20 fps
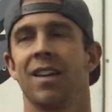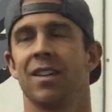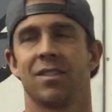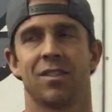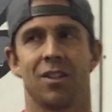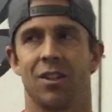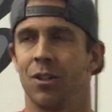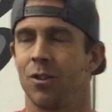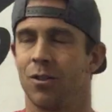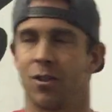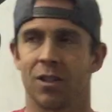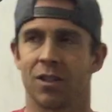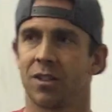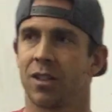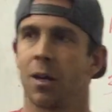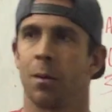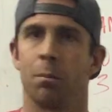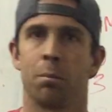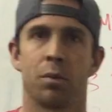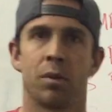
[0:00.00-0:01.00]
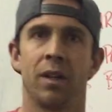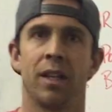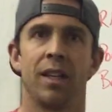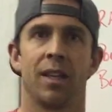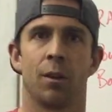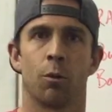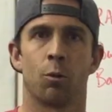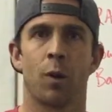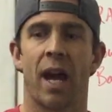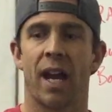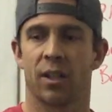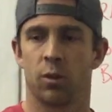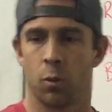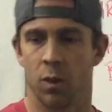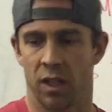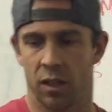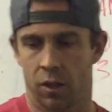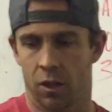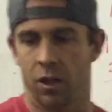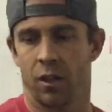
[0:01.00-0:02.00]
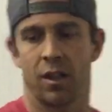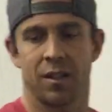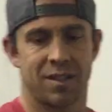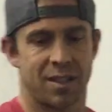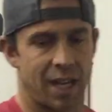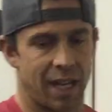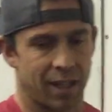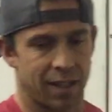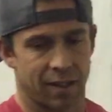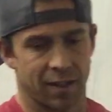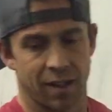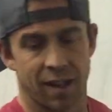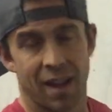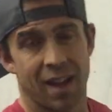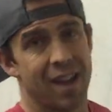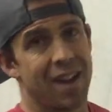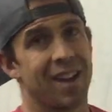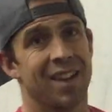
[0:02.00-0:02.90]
So you just completely wrecked when you could have taken